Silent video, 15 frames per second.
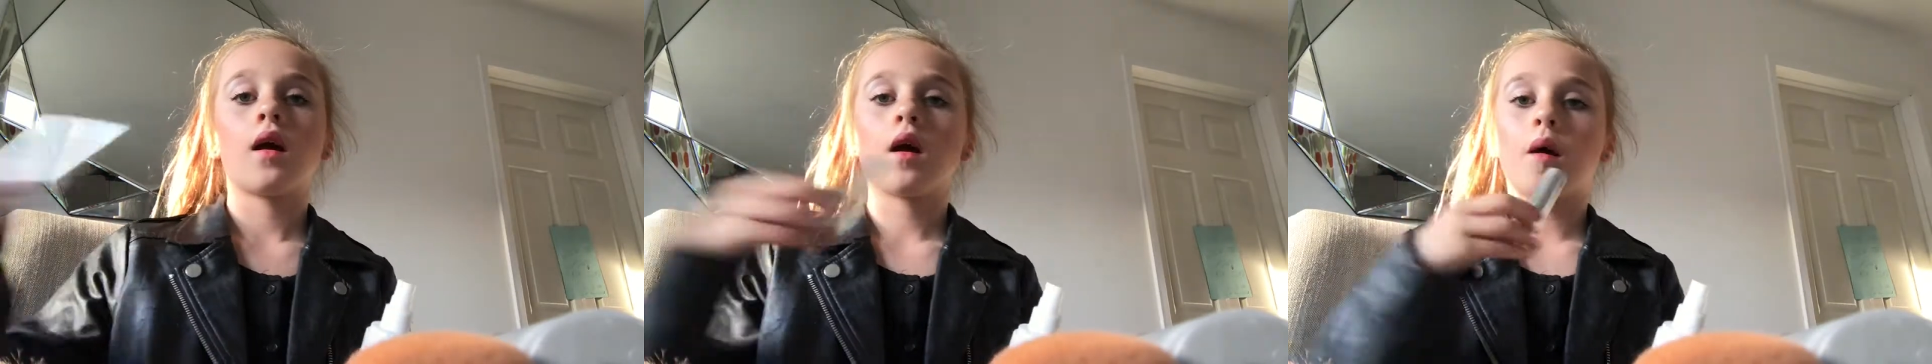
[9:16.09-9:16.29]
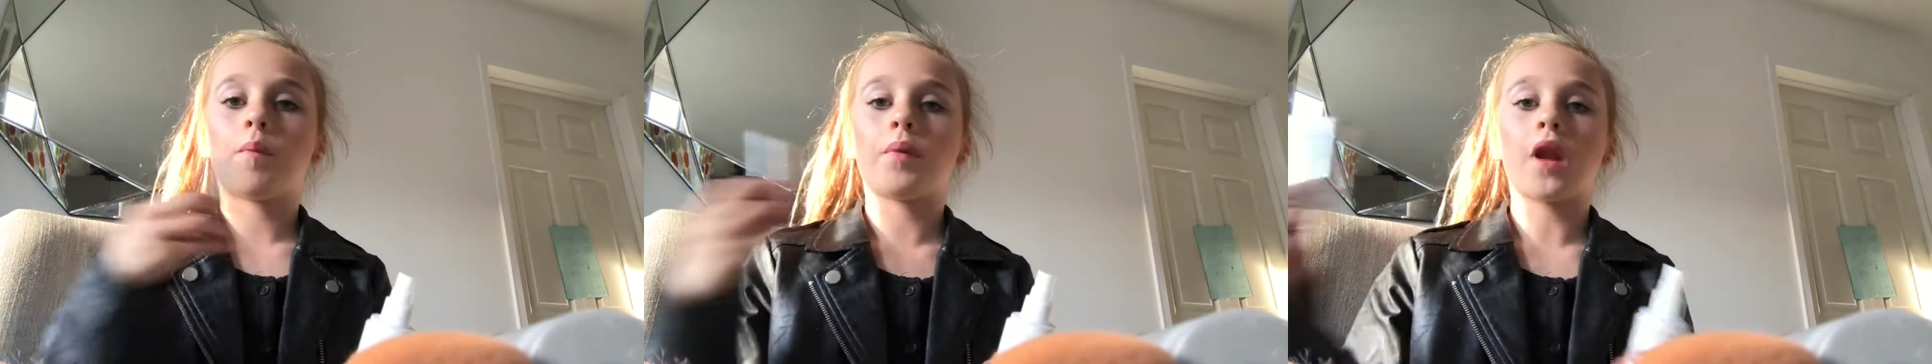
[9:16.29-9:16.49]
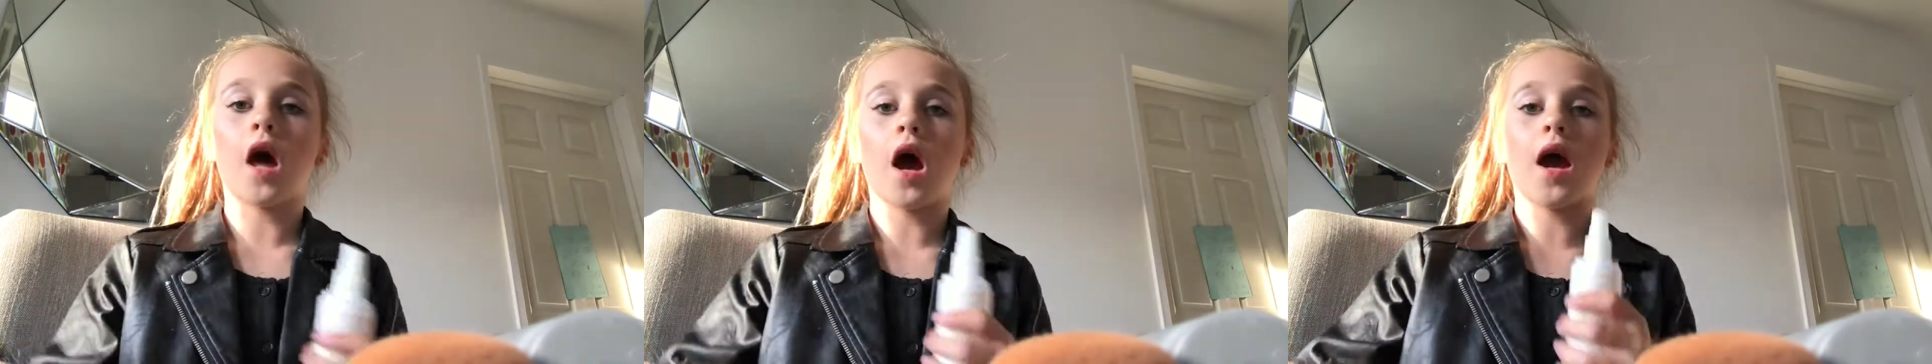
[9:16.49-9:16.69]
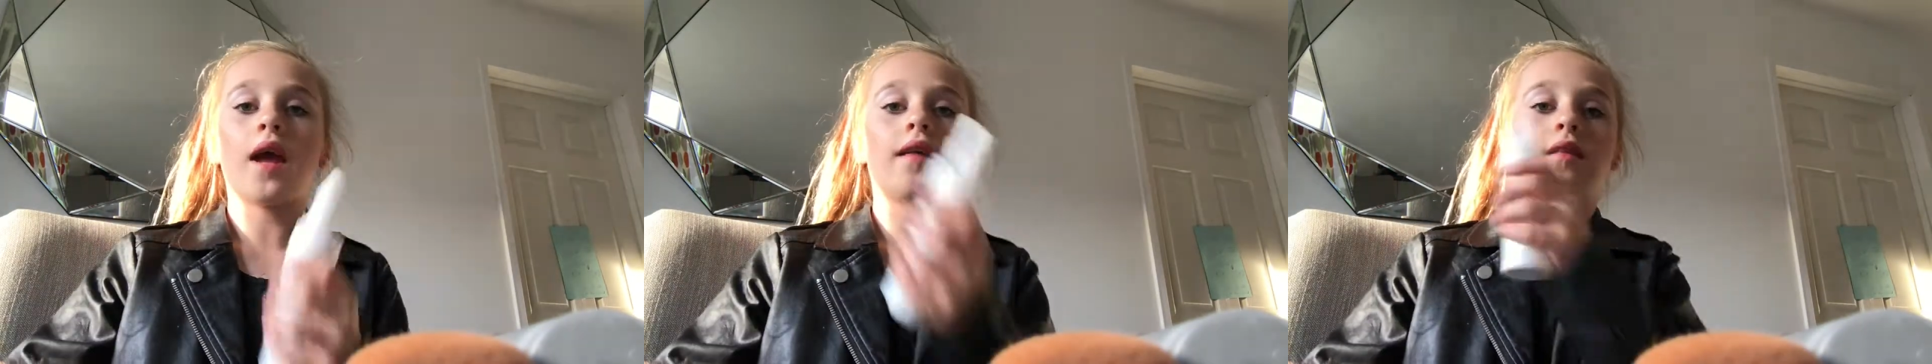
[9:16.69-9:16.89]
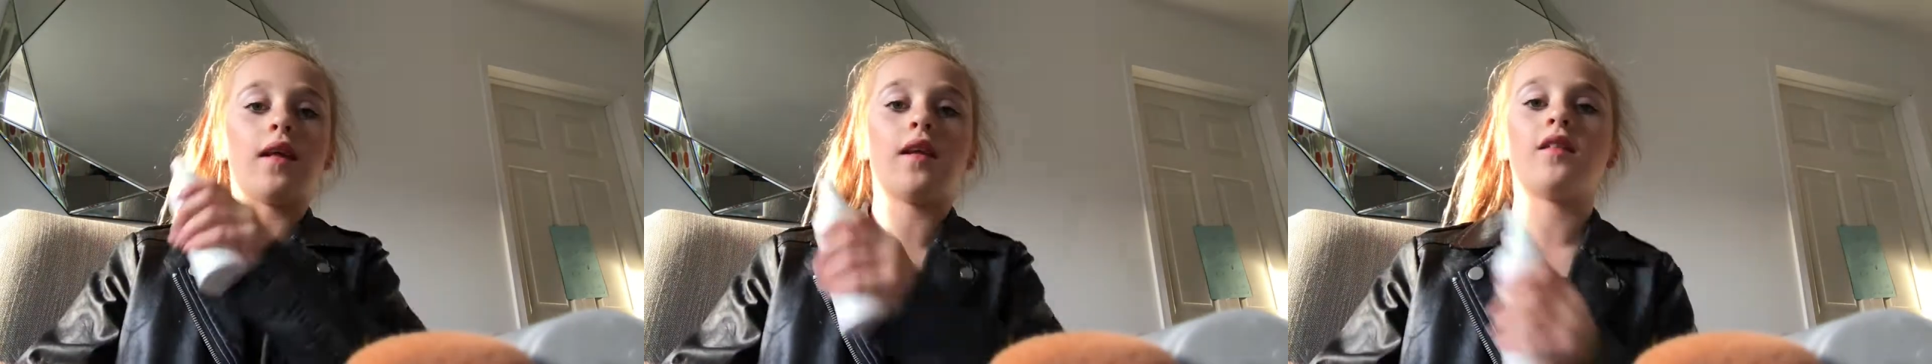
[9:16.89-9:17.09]

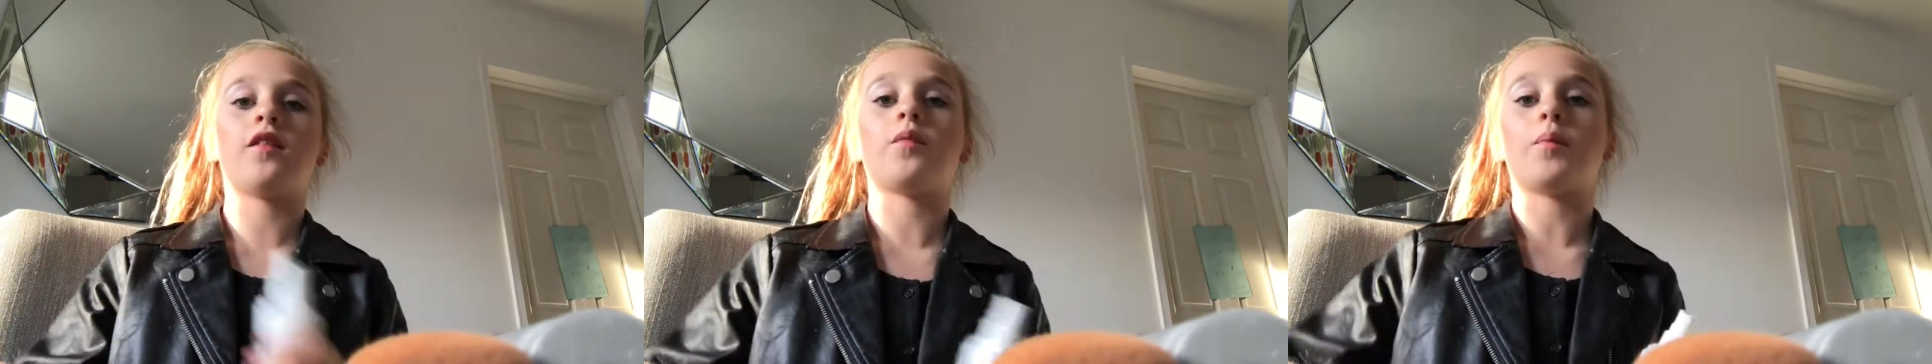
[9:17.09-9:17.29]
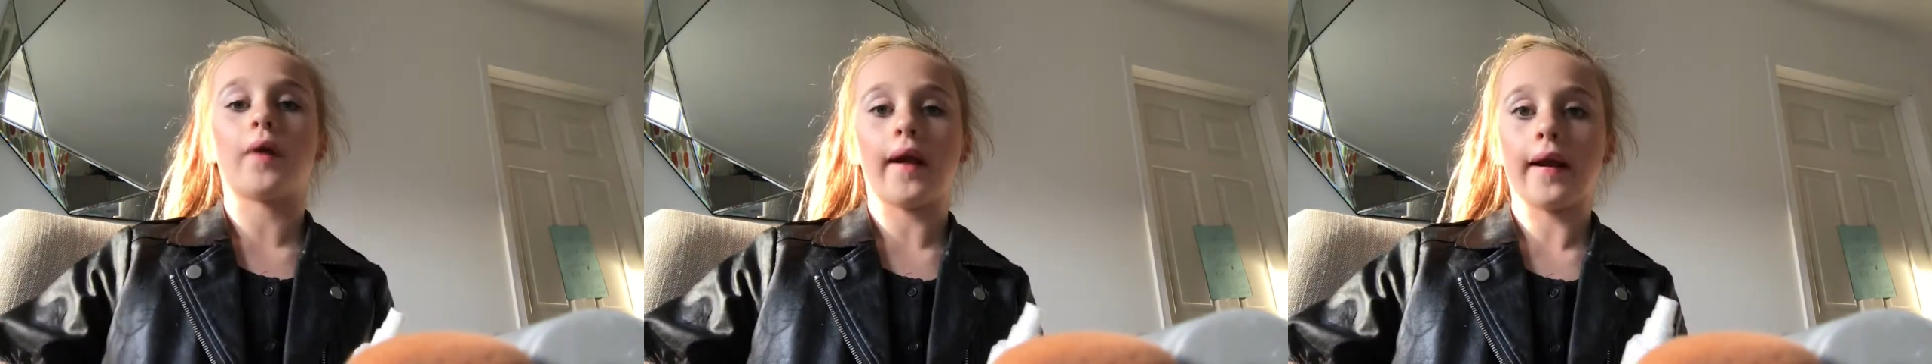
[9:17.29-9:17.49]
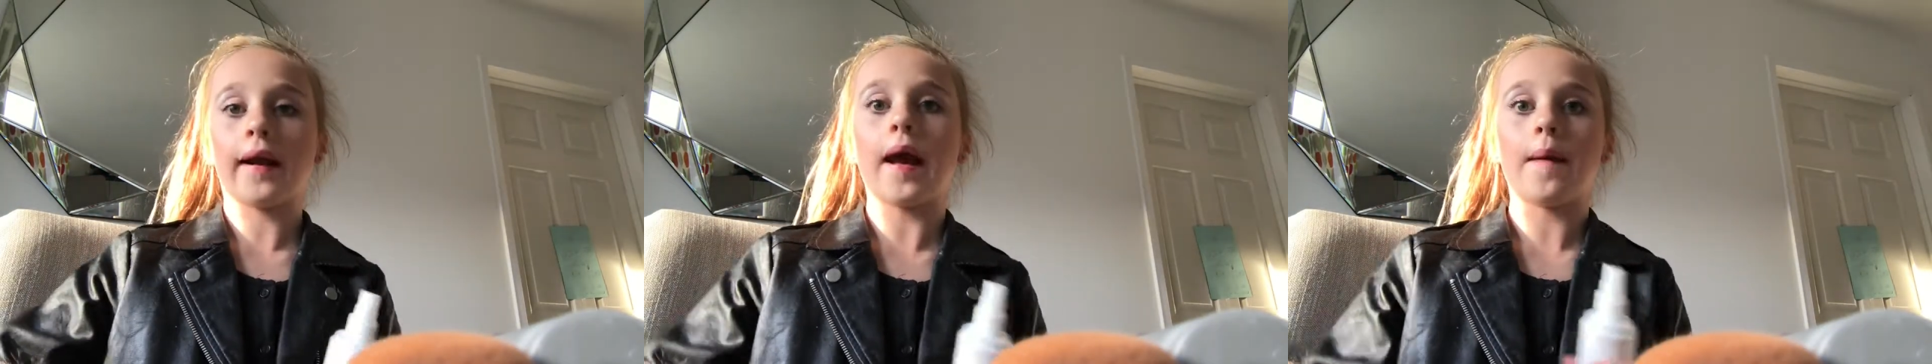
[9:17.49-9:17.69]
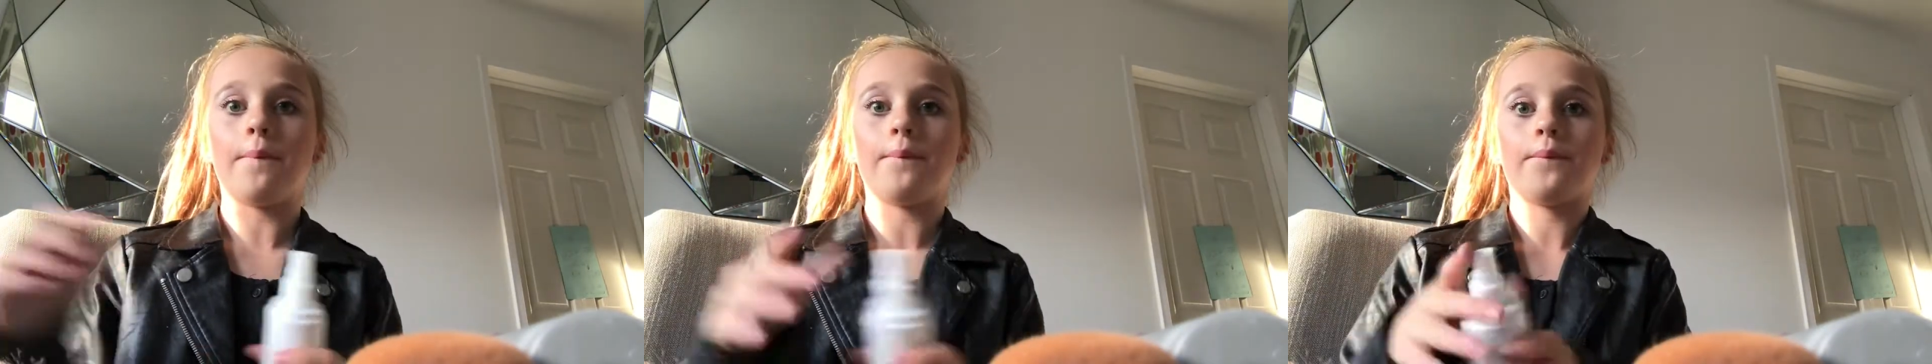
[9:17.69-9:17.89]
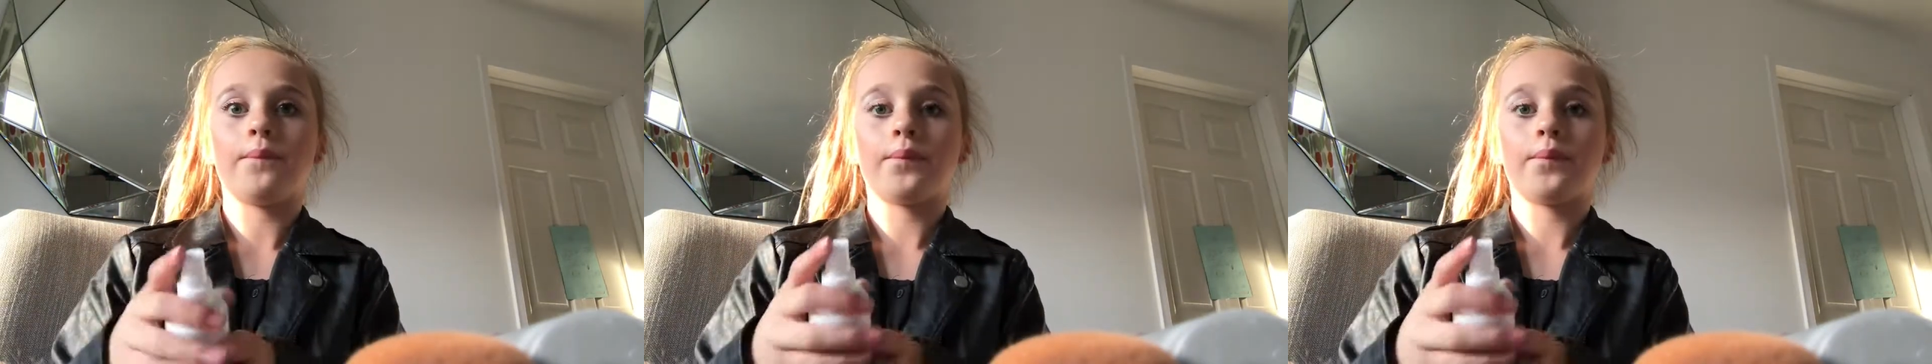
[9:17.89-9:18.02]
apply, and then spray again.